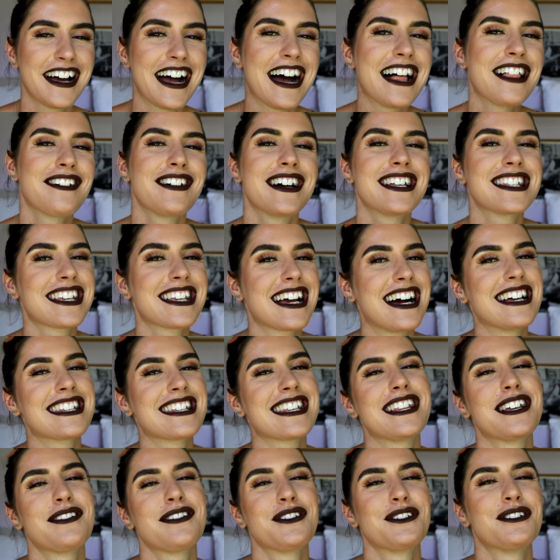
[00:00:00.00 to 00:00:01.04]
otherwise guys
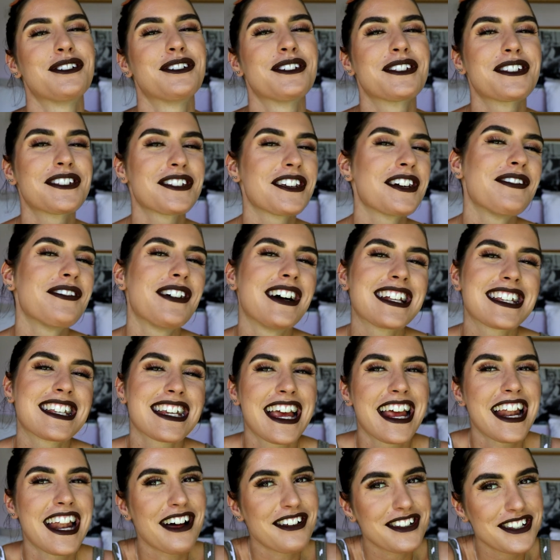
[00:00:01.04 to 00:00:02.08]
I love you all so much
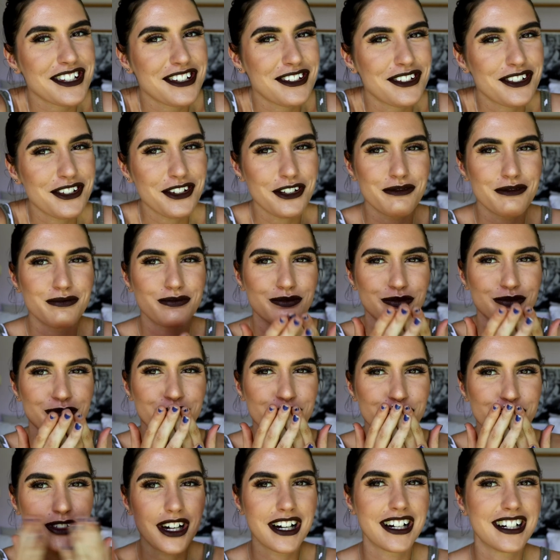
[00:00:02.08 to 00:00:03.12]
and I'll see you soon
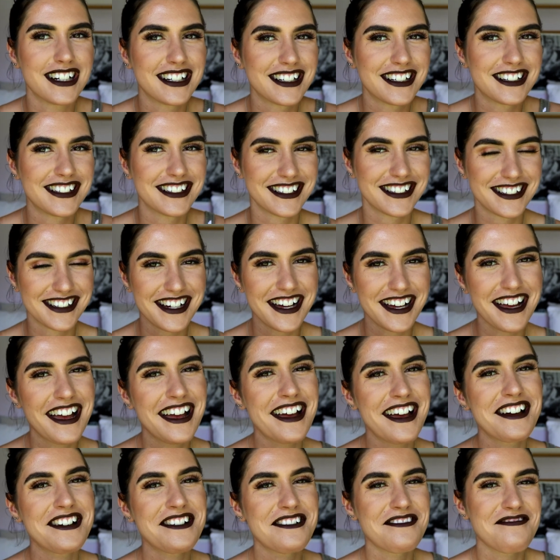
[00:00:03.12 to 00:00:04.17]
Mwah.
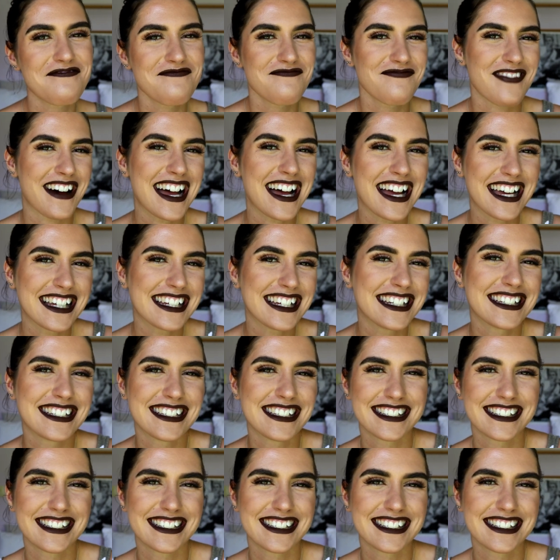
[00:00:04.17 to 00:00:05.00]
bye